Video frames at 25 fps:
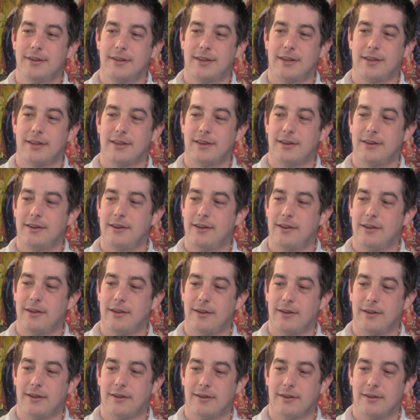
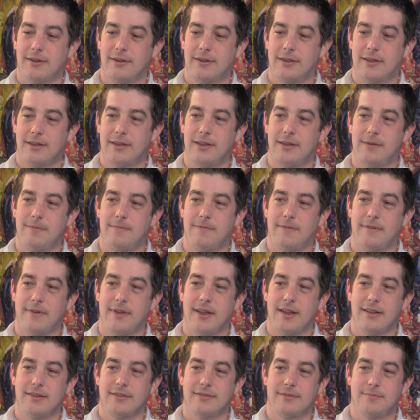can keep
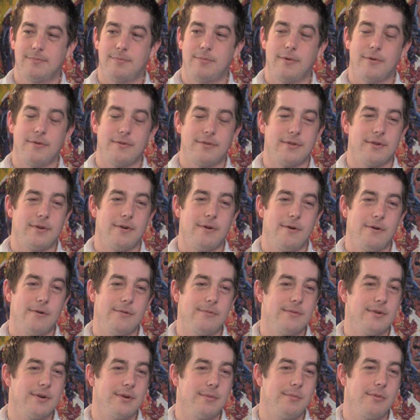fans both at
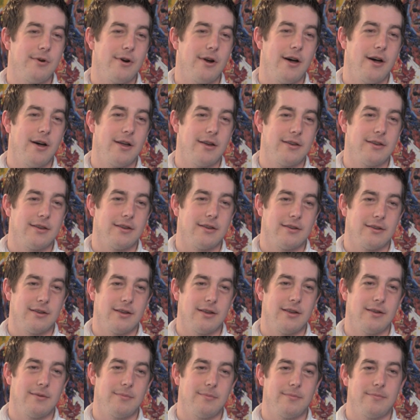home and abroad
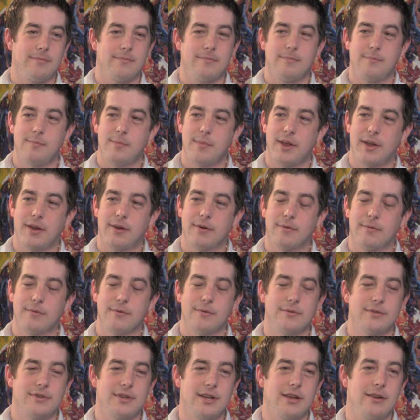and make a
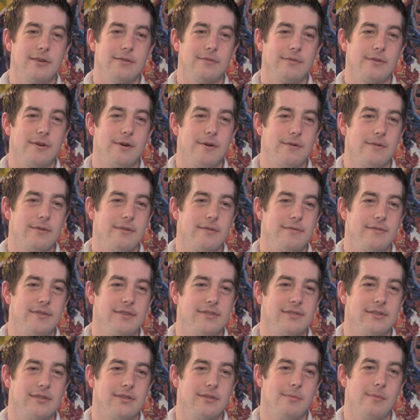routine of going to
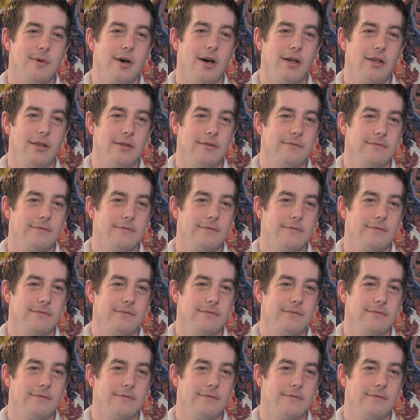visit them all.